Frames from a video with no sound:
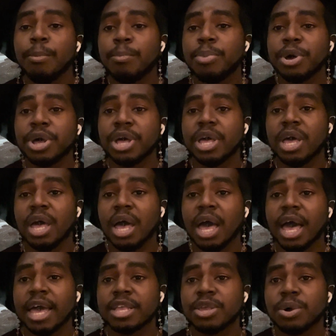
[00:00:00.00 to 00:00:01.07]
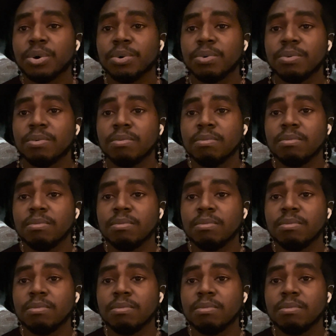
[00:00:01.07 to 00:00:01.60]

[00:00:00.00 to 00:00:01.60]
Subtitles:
But I don't